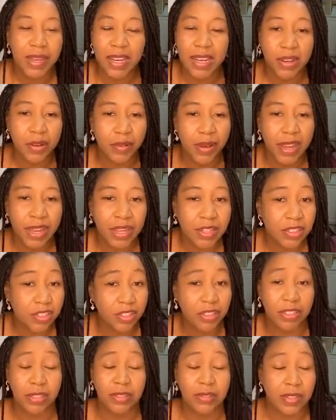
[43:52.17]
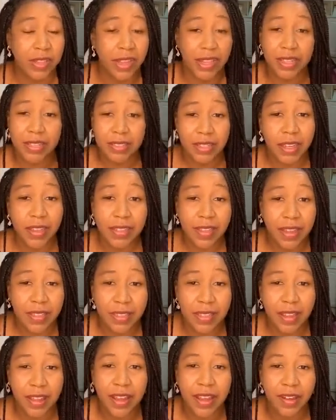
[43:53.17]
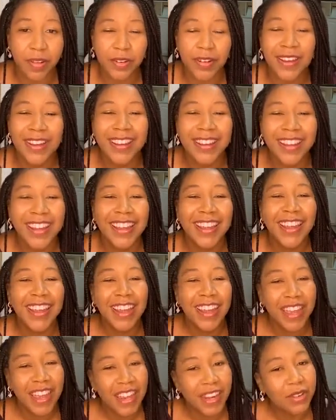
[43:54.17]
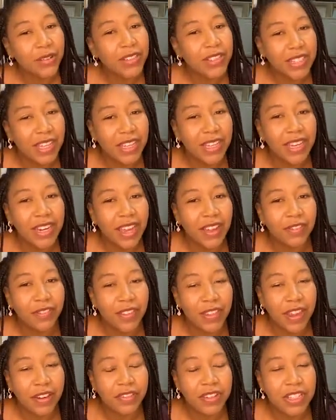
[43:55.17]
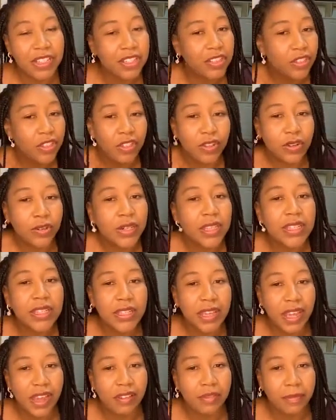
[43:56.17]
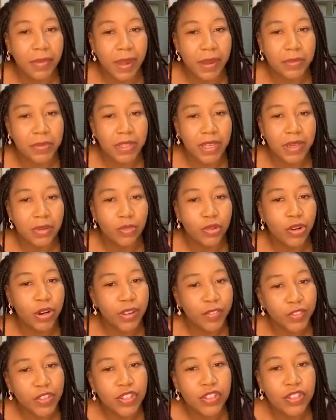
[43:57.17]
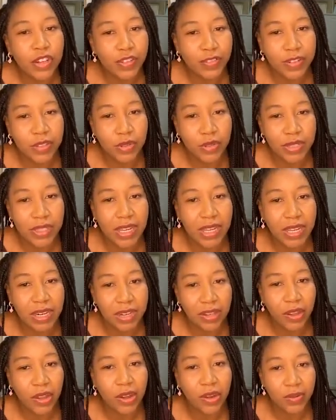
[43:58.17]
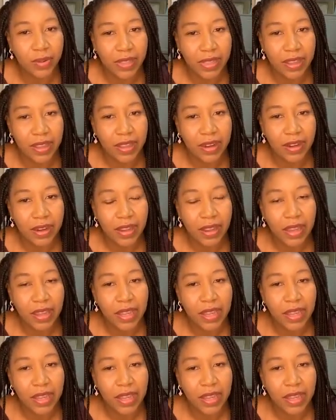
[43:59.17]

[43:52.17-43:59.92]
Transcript: anyway, and you just take that thing out. And it was taken out for that reason. You don't need to have PAPs anymore if your cervix was taken along with it.